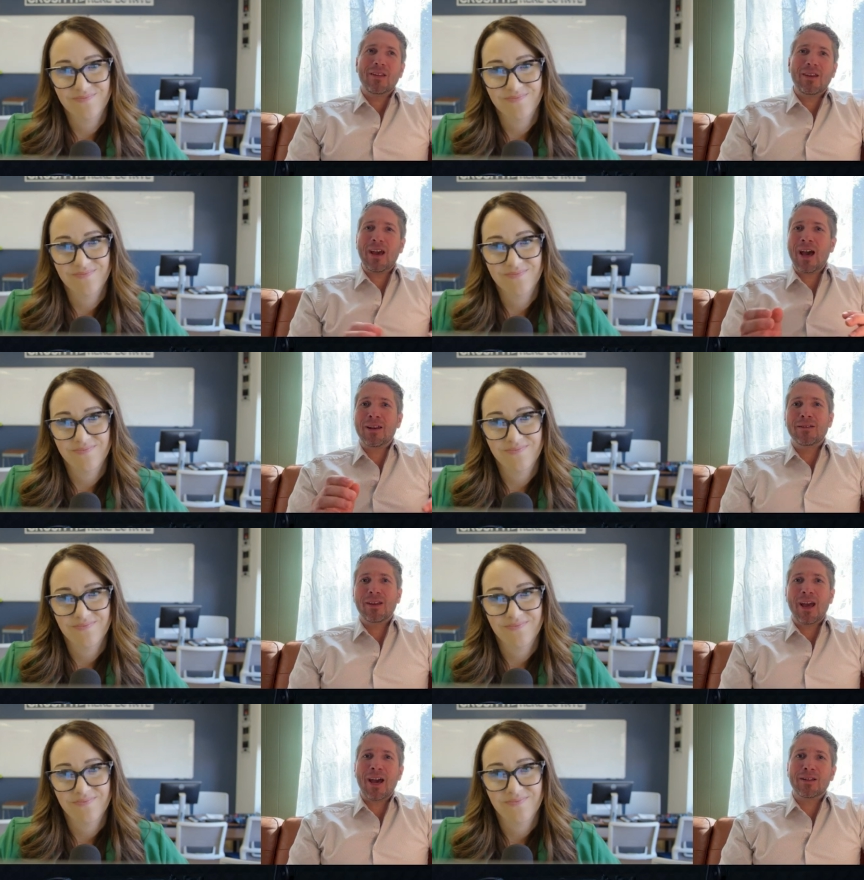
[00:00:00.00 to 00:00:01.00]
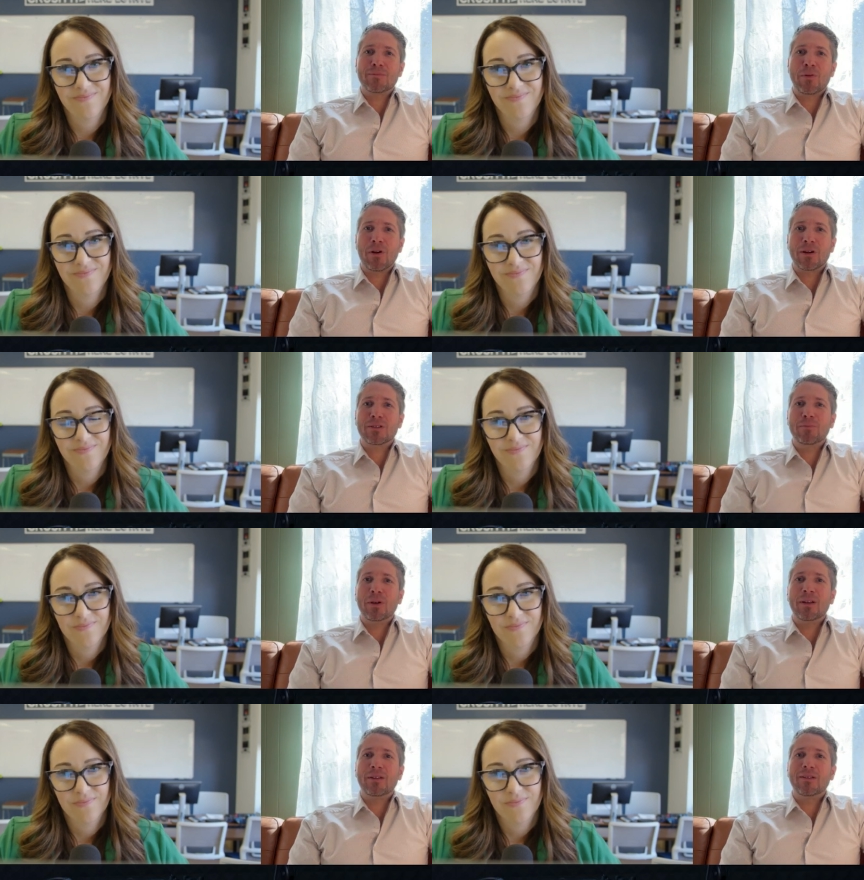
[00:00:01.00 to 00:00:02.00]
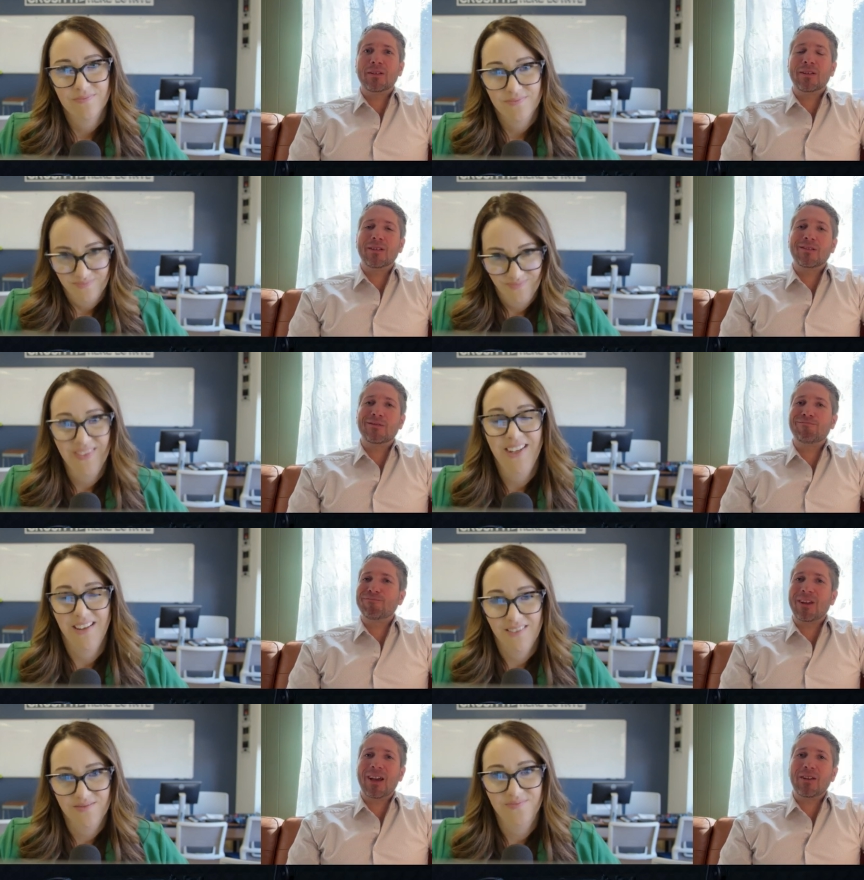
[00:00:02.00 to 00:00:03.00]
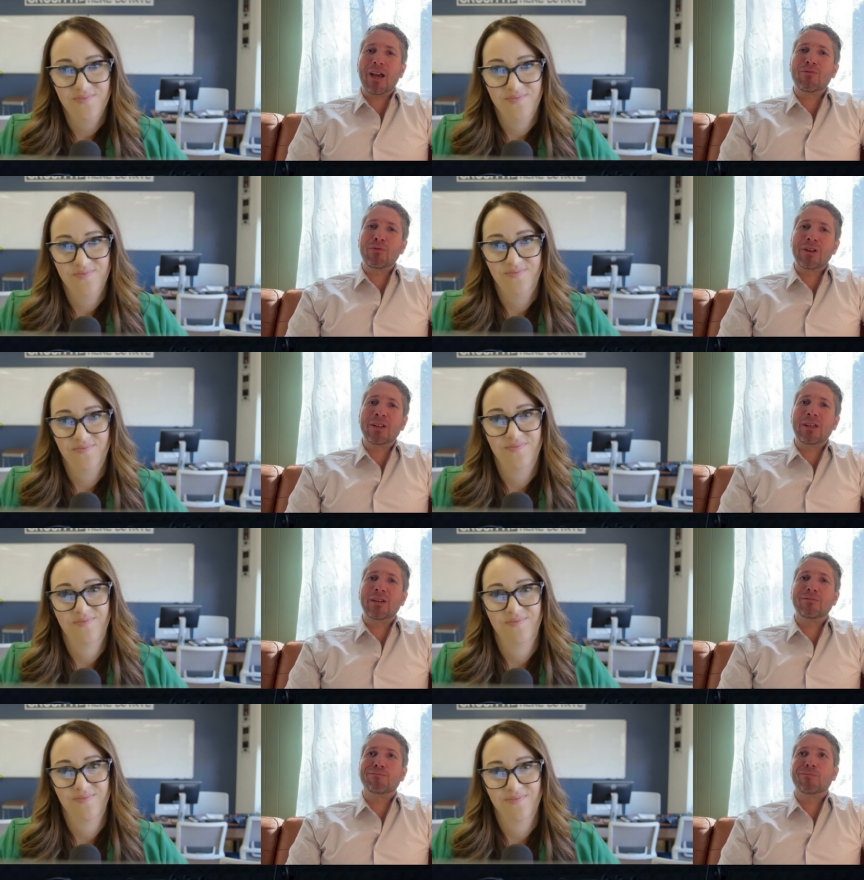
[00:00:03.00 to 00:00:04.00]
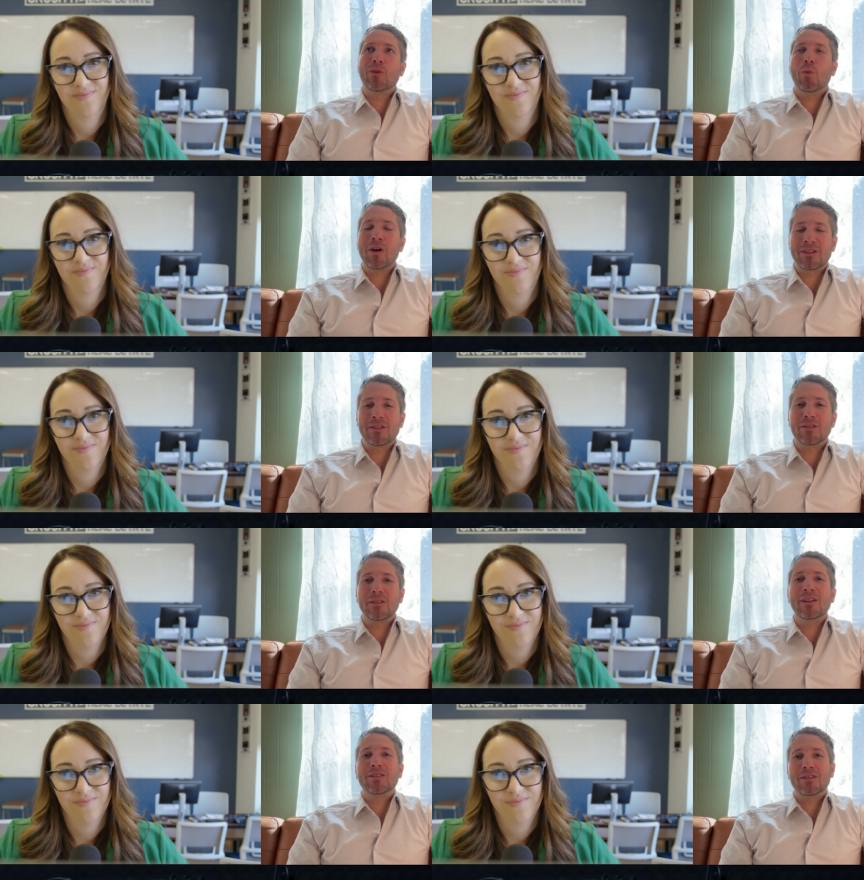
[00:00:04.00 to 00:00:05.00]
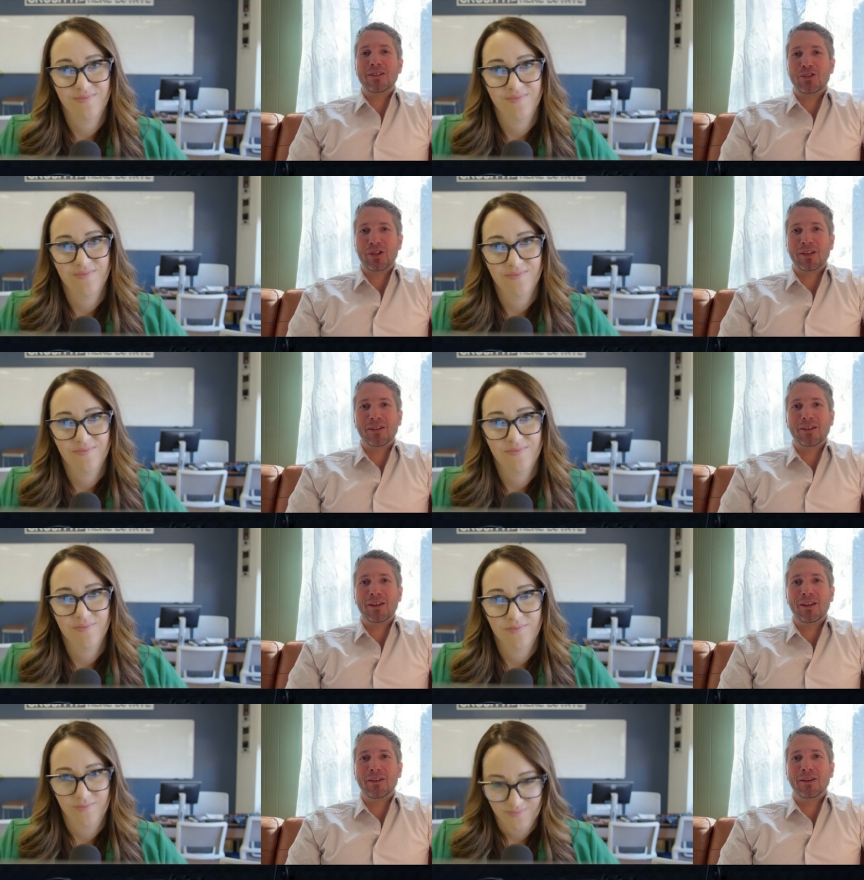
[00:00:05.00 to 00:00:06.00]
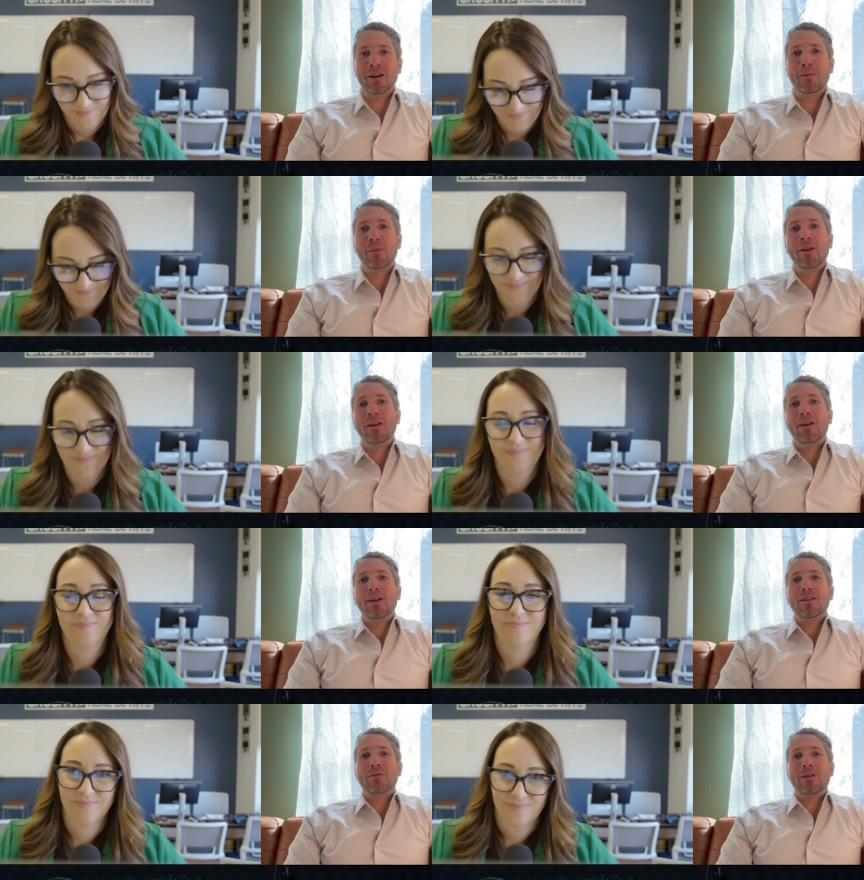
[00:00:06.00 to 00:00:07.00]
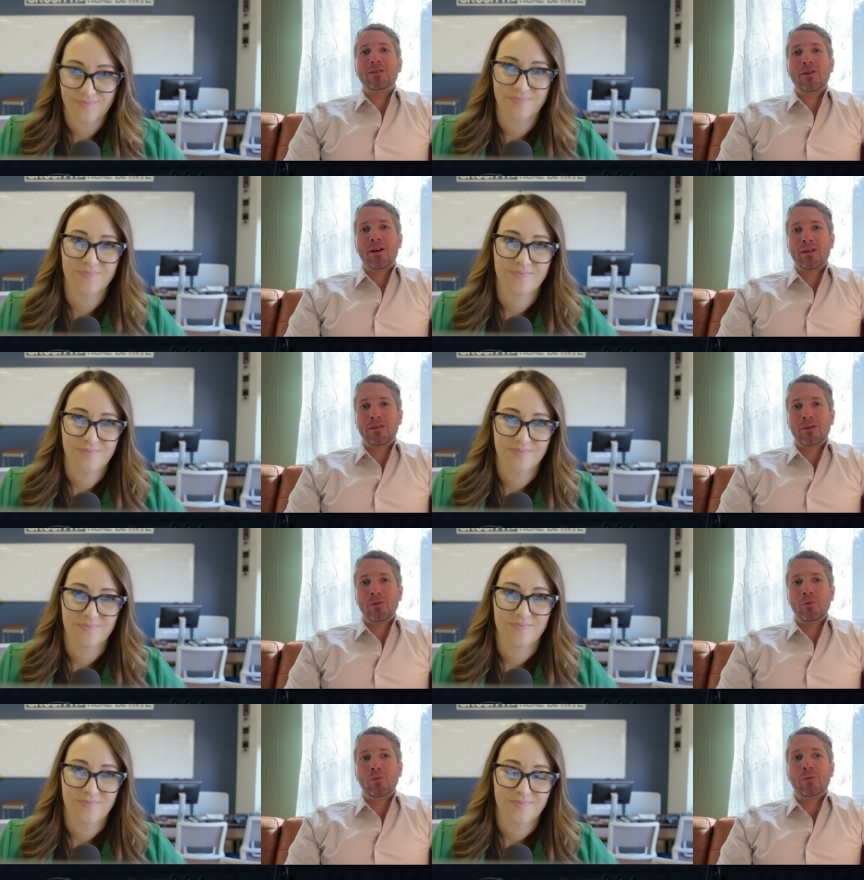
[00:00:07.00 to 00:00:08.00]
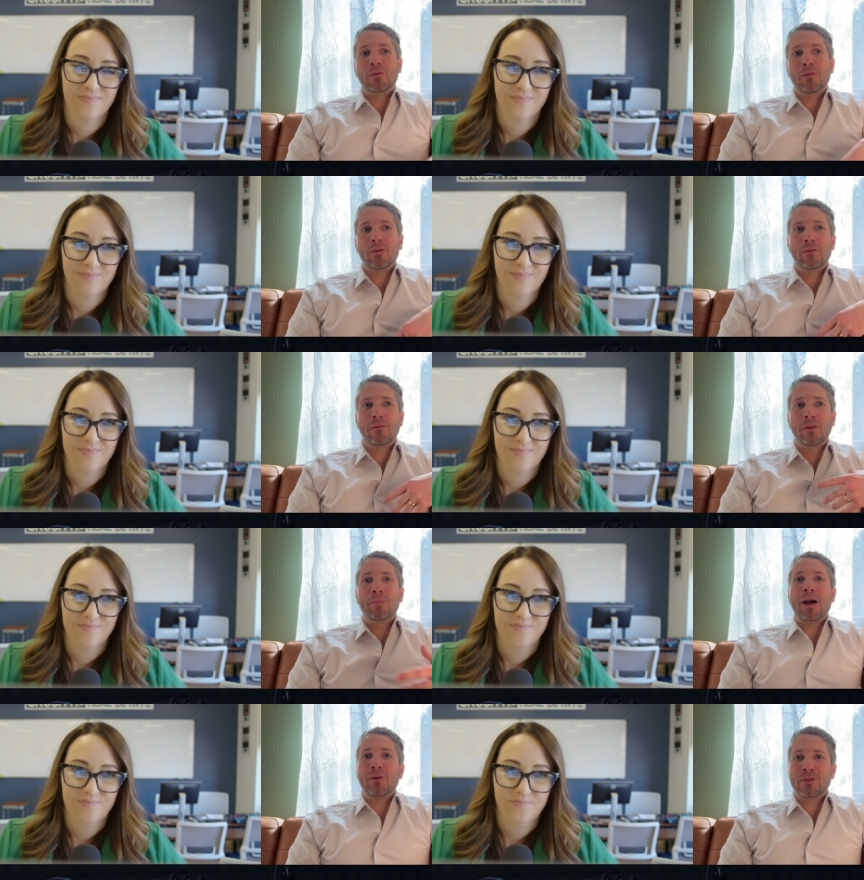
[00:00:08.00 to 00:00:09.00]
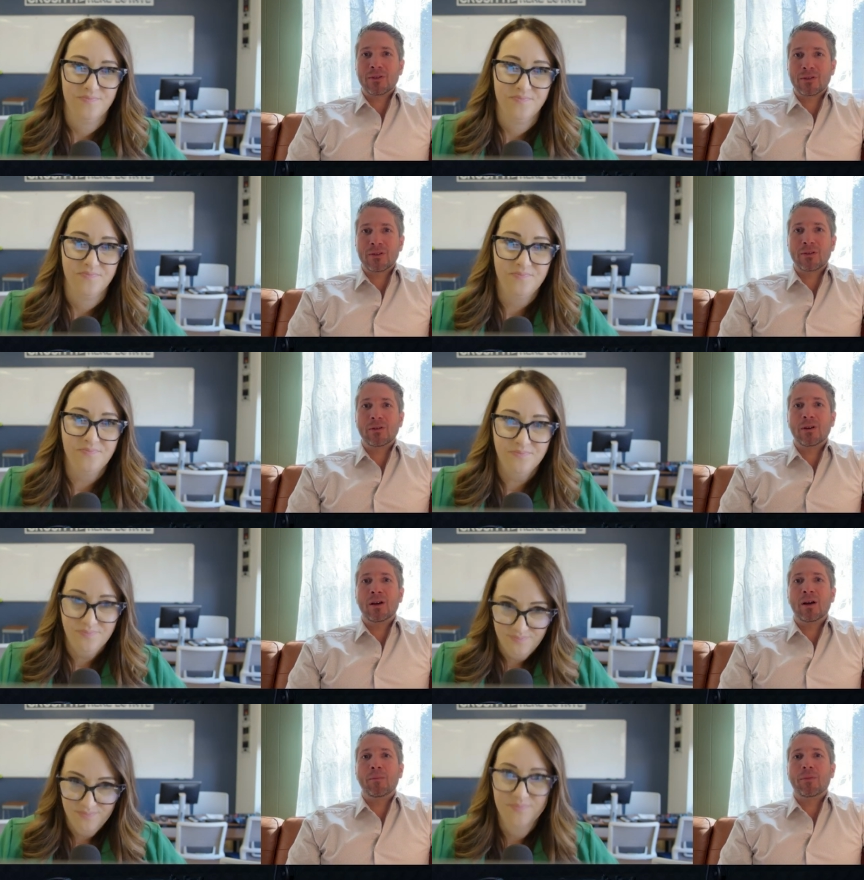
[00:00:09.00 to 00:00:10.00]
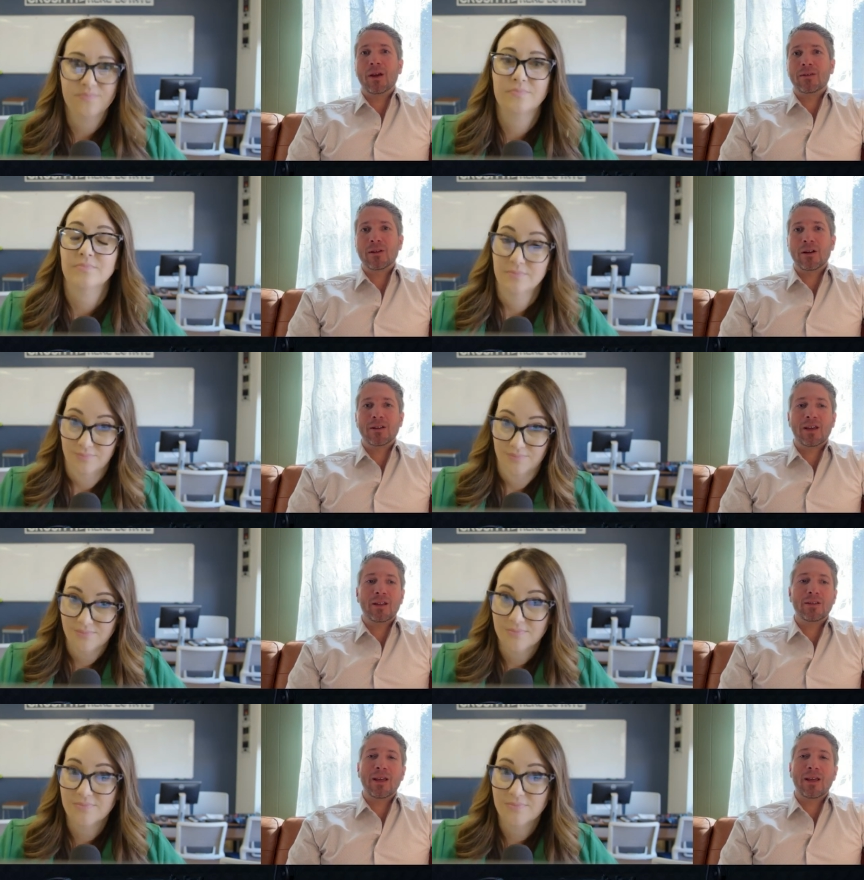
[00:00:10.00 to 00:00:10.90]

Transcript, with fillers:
Speaker 1: it had it had its perks, but I, I really wasn't into teaching, and uh so I started to flip houses. um I started to get into